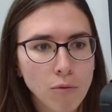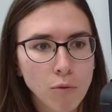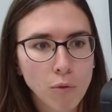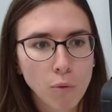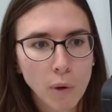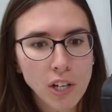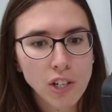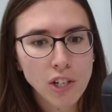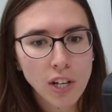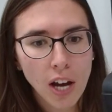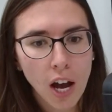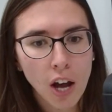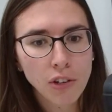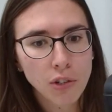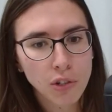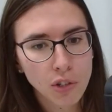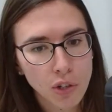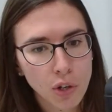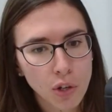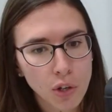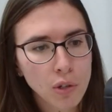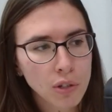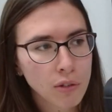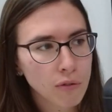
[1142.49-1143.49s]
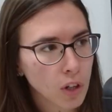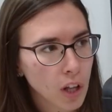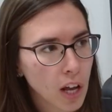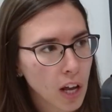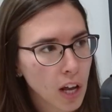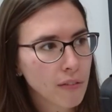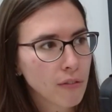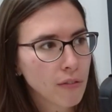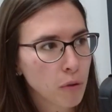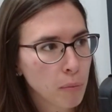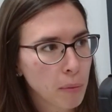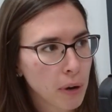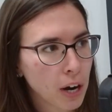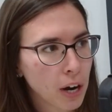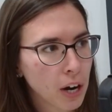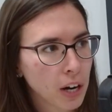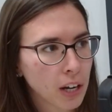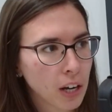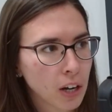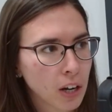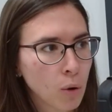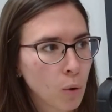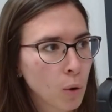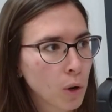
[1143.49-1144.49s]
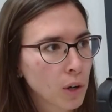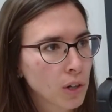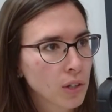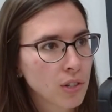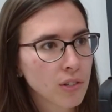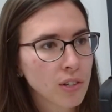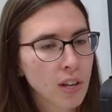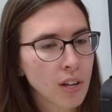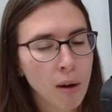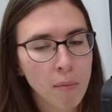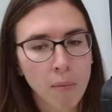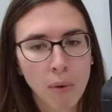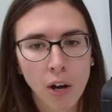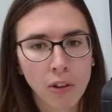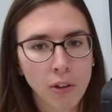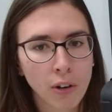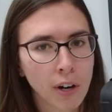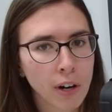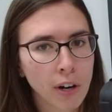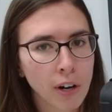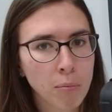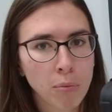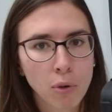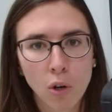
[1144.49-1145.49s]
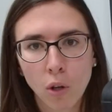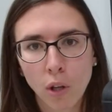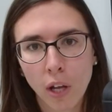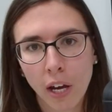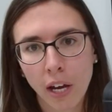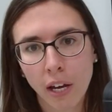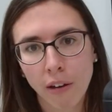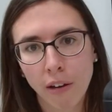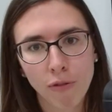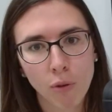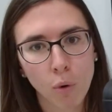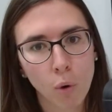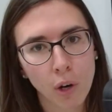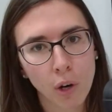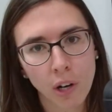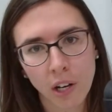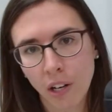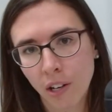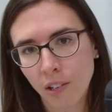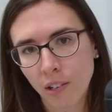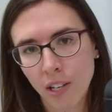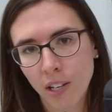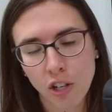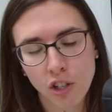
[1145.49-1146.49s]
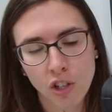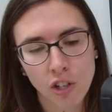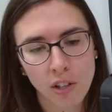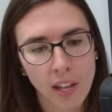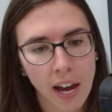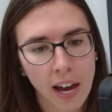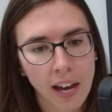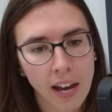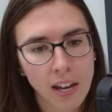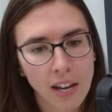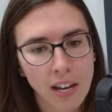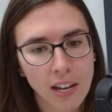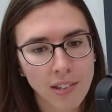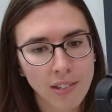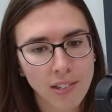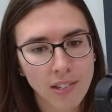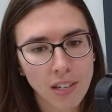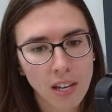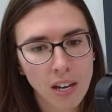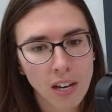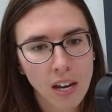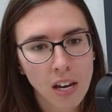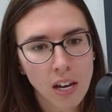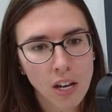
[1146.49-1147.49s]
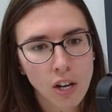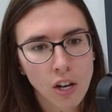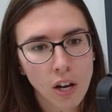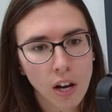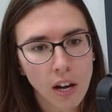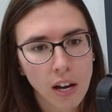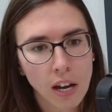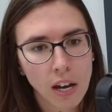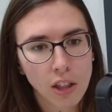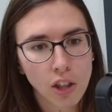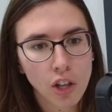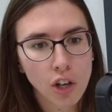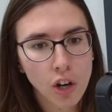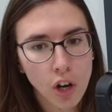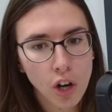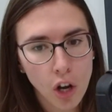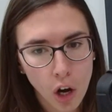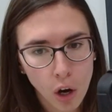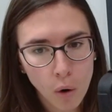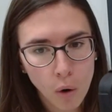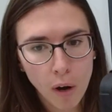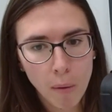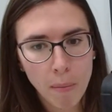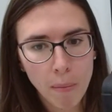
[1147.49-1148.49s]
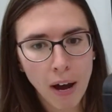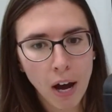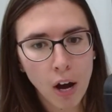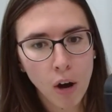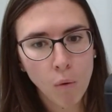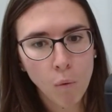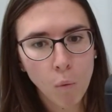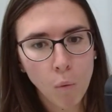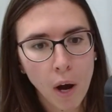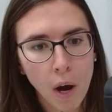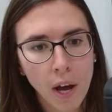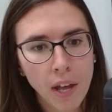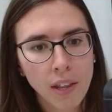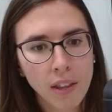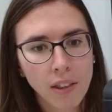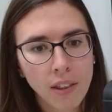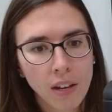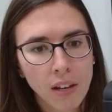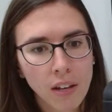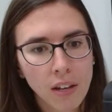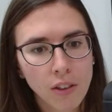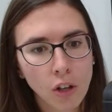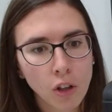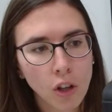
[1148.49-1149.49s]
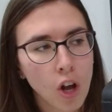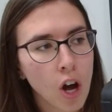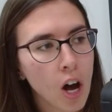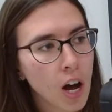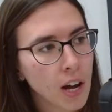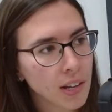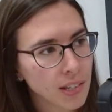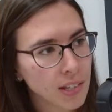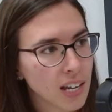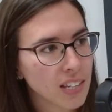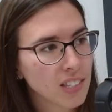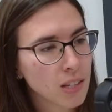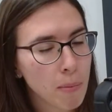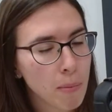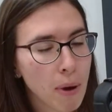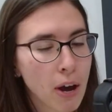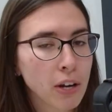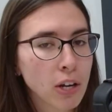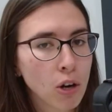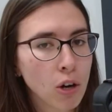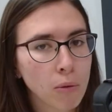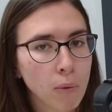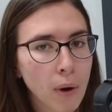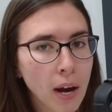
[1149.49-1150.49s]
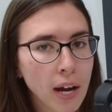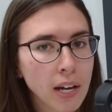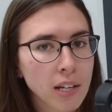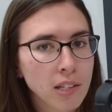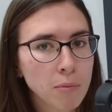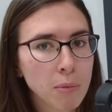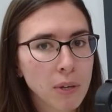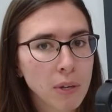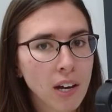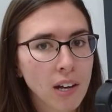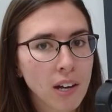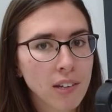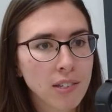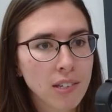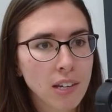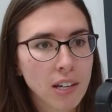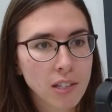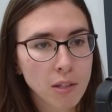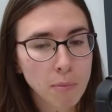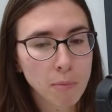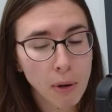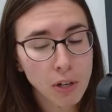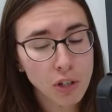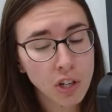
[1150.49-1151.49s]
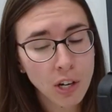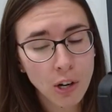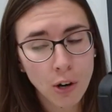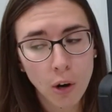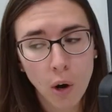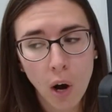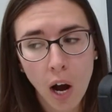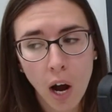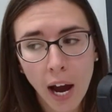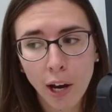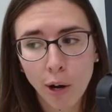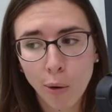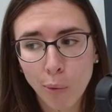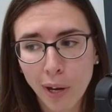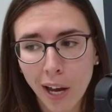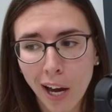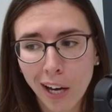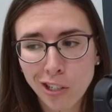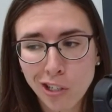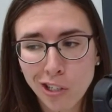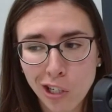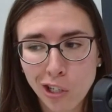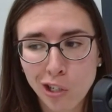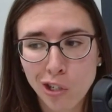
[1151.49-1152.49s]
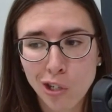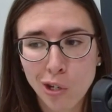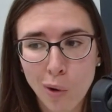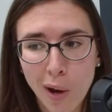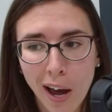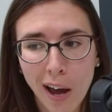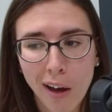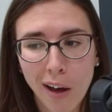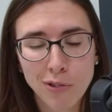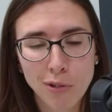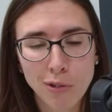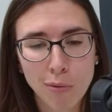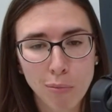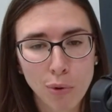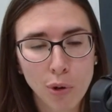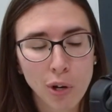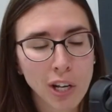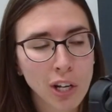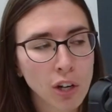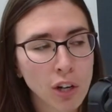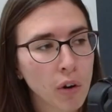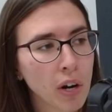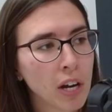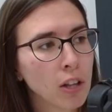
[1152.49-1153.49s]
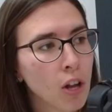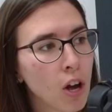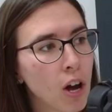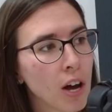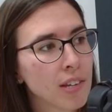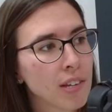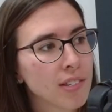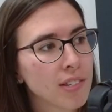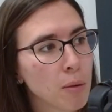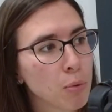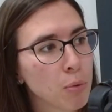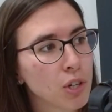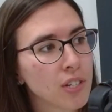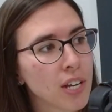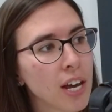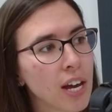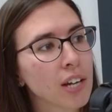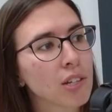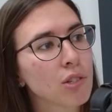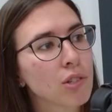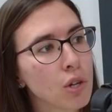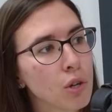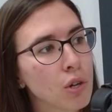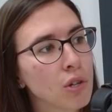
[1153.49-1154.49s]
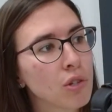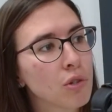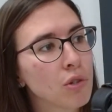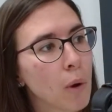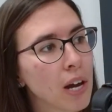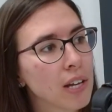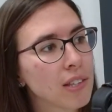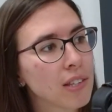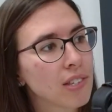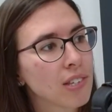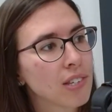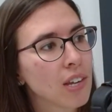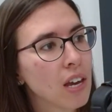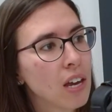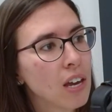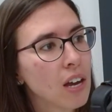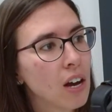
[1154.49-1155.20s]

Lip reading: Reach out to Students for Life of America or some other pro-life organization that is in the know about what the law says about your rights, because especially in Ohio, we actually do have some pretty great laws that protect students' rights,